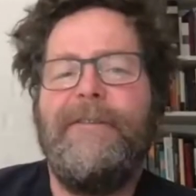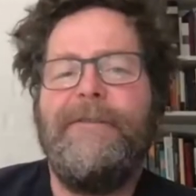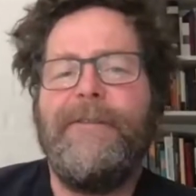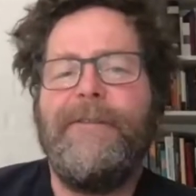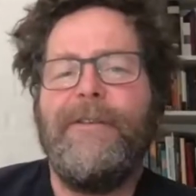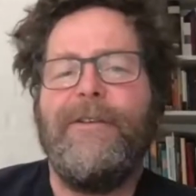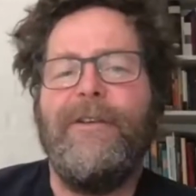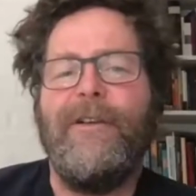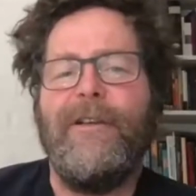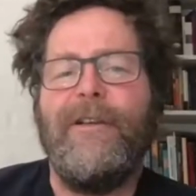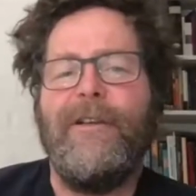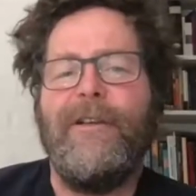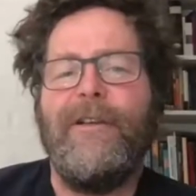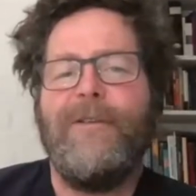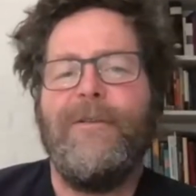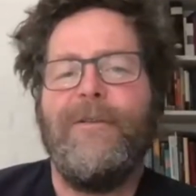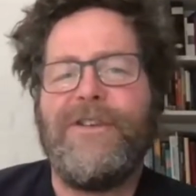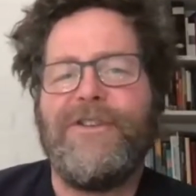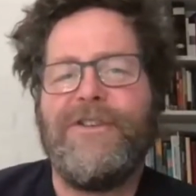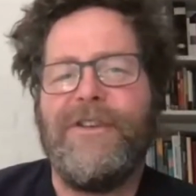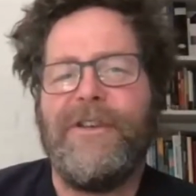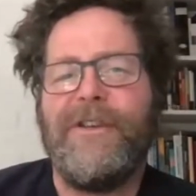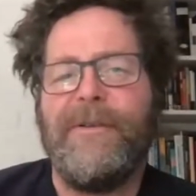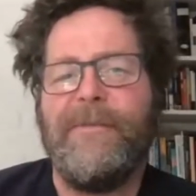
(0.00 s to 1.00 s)
difficult
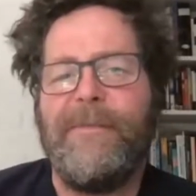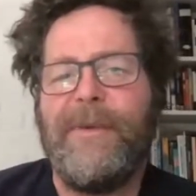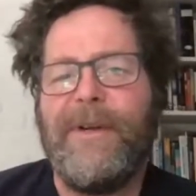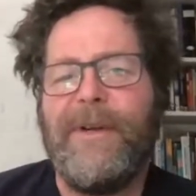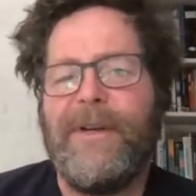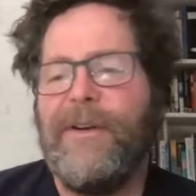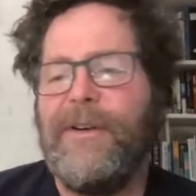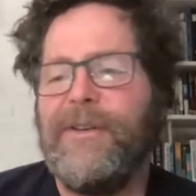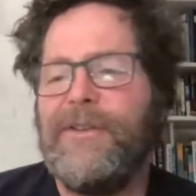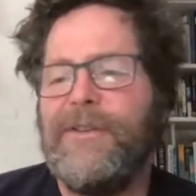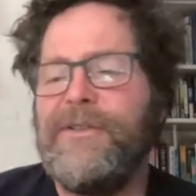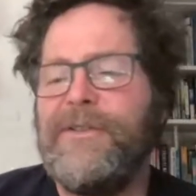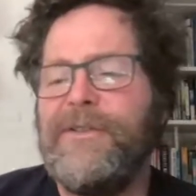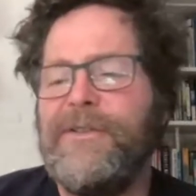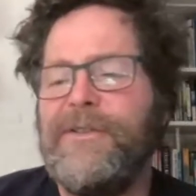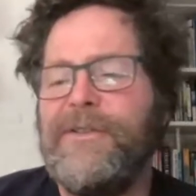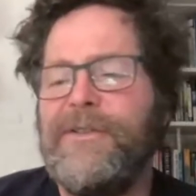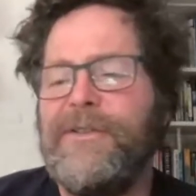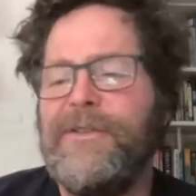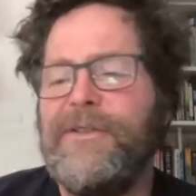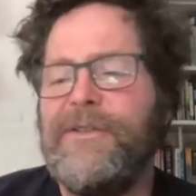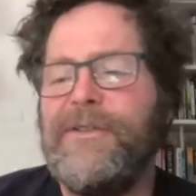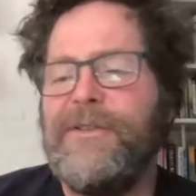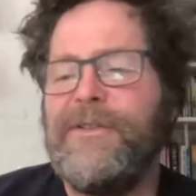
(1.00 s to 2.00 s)
question because
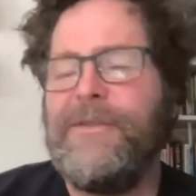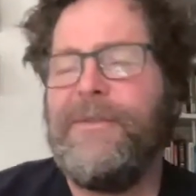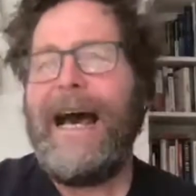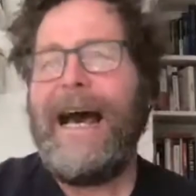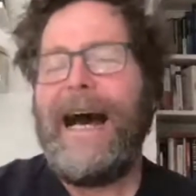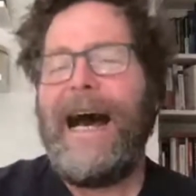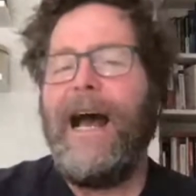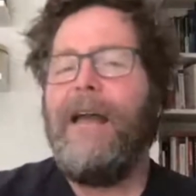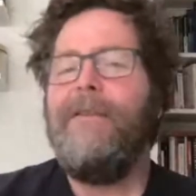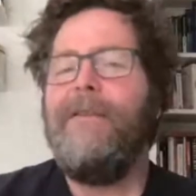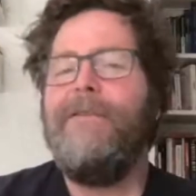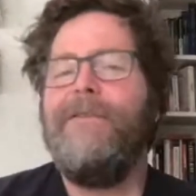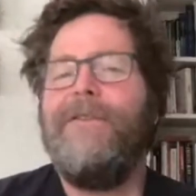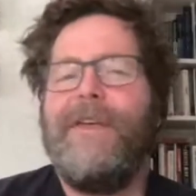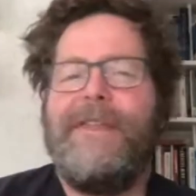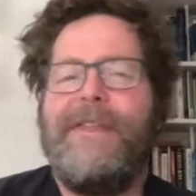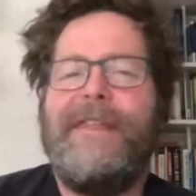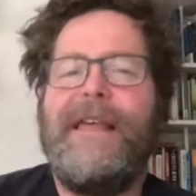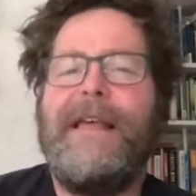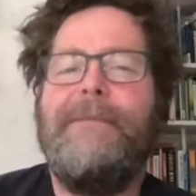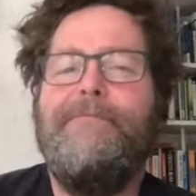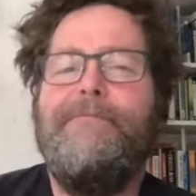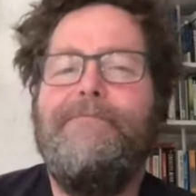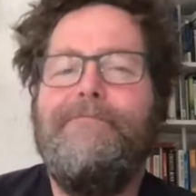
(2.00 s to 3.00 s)
i think
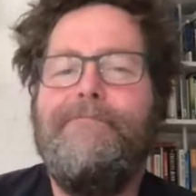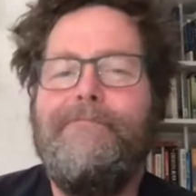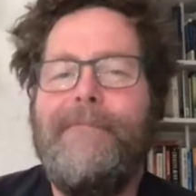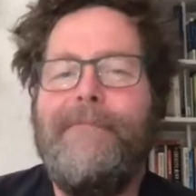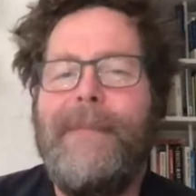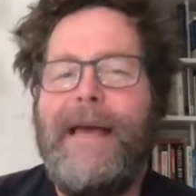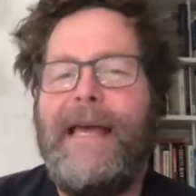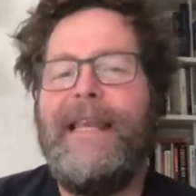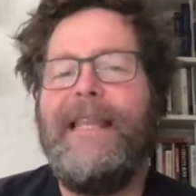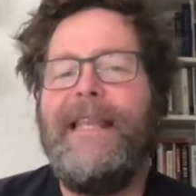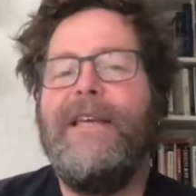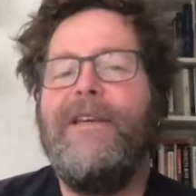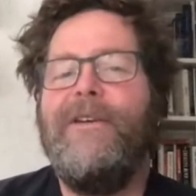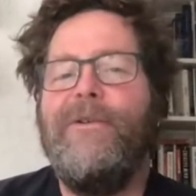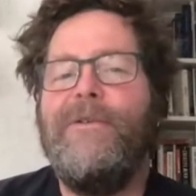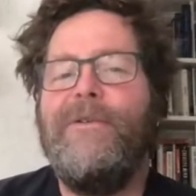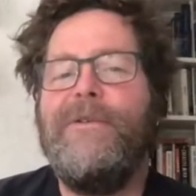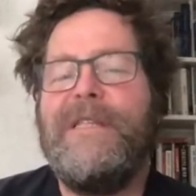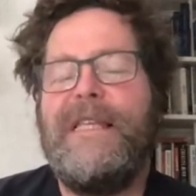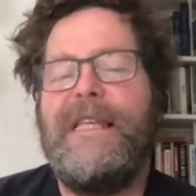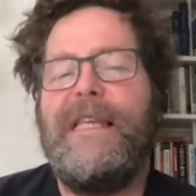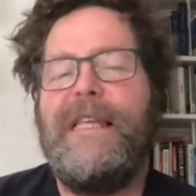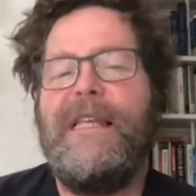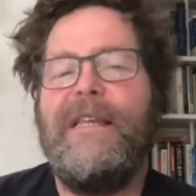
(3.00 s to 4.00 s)
that many good
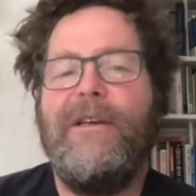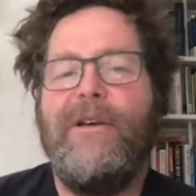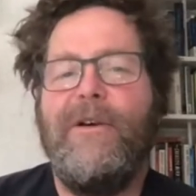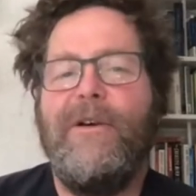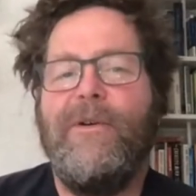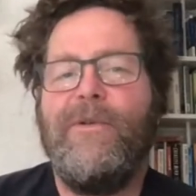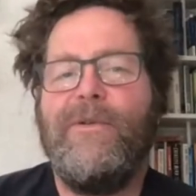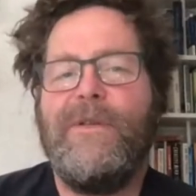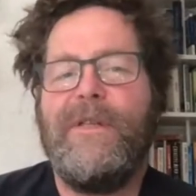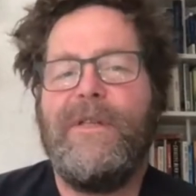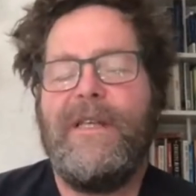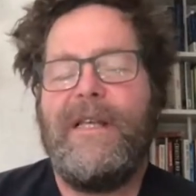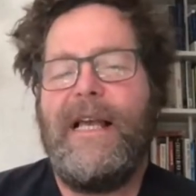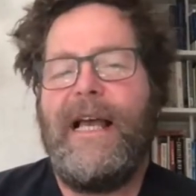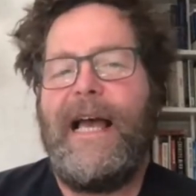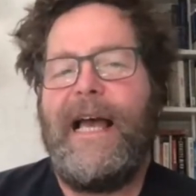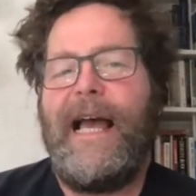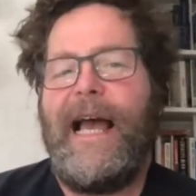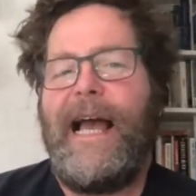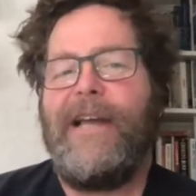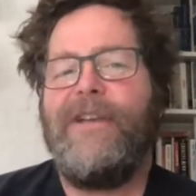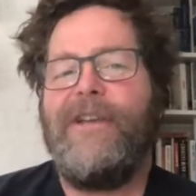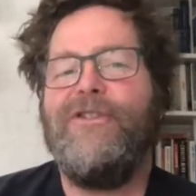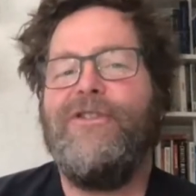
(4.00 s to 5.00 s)
ceos
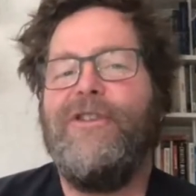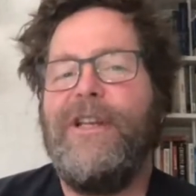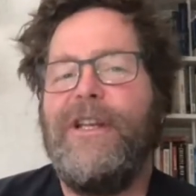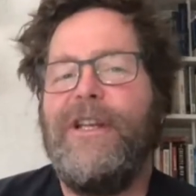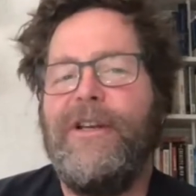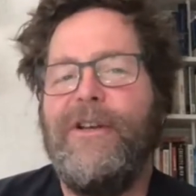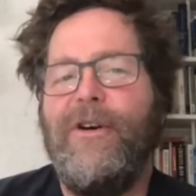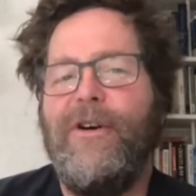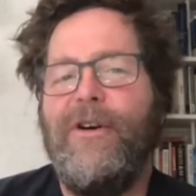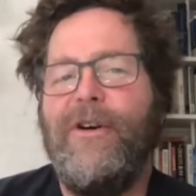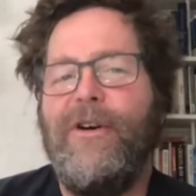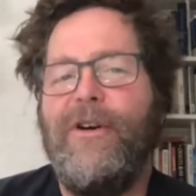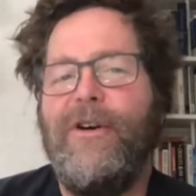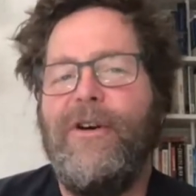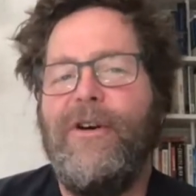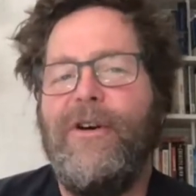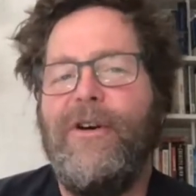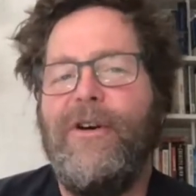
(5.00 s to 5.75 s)
actually know